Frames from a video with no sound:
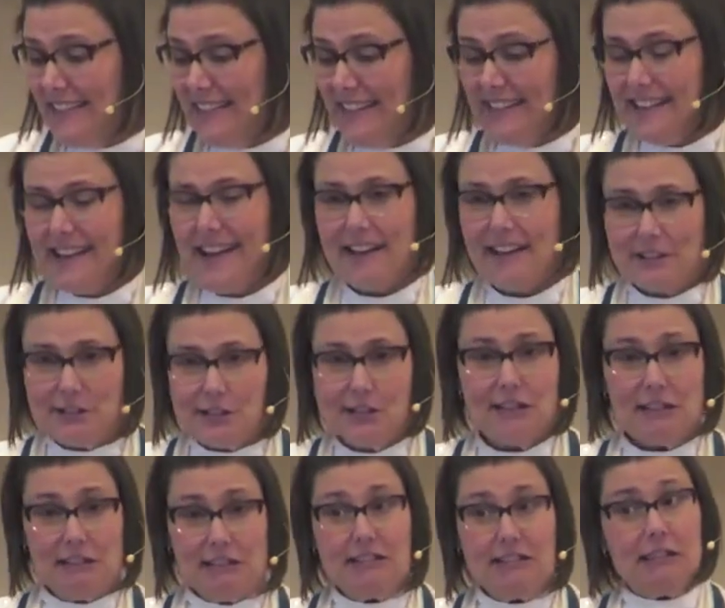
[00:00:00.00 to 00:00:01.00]
that
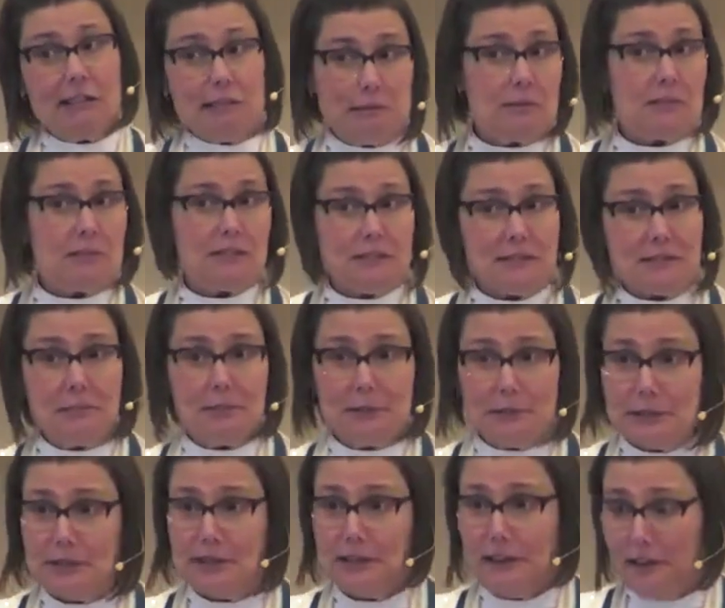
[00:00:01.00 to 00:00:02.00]
actually can lead to
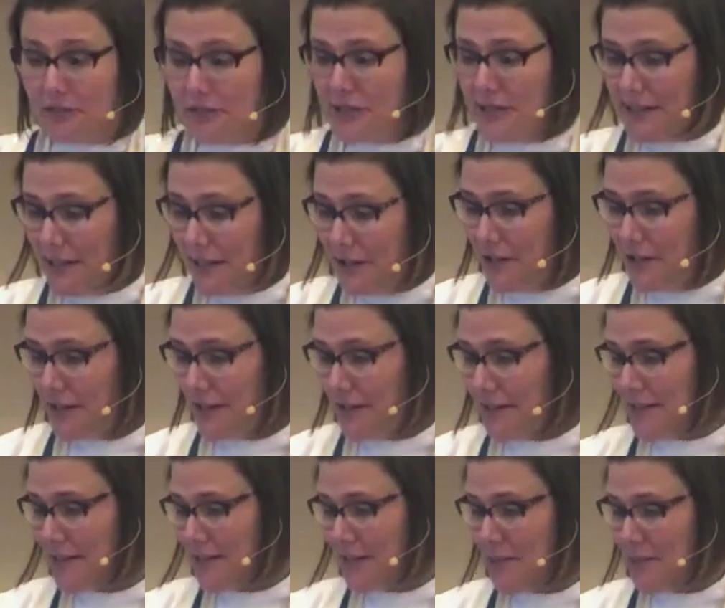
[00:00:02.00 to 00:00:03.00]
some good
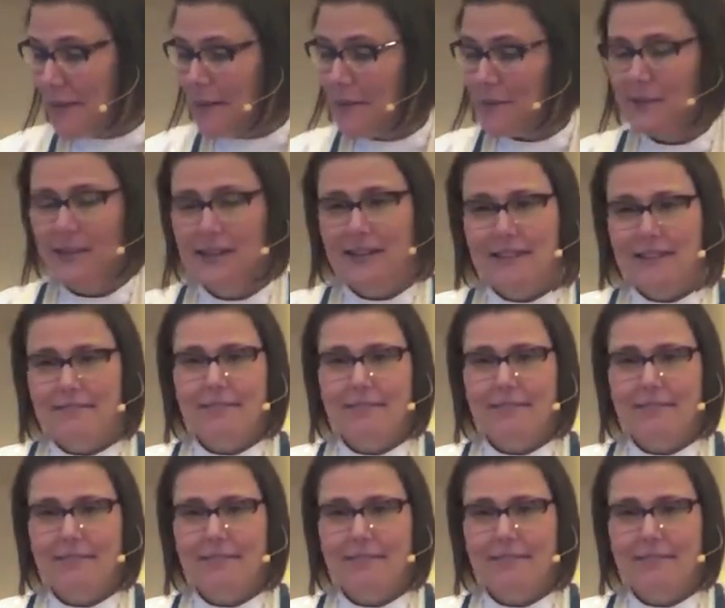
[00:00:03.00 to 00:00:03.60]
conversations about